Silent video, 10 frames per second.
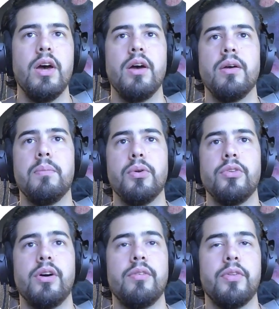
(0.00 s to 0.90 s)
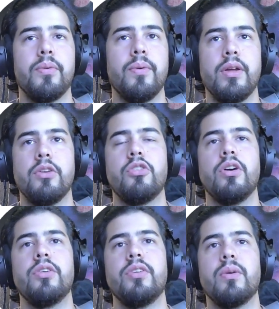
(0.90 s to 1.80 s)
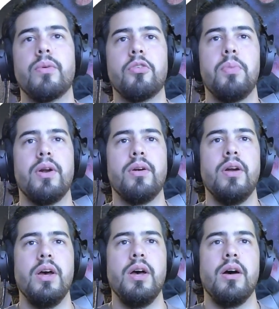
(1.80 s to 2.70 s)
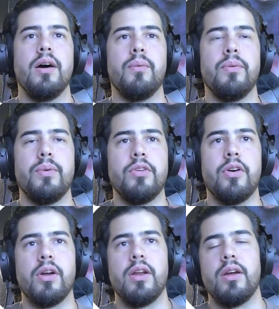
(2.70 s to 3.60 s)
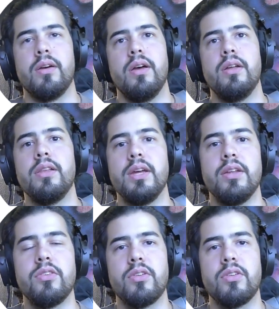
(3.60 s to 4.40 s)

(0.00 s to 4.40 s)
It builds a lot of authority and trust, and it works better with retargeting leads.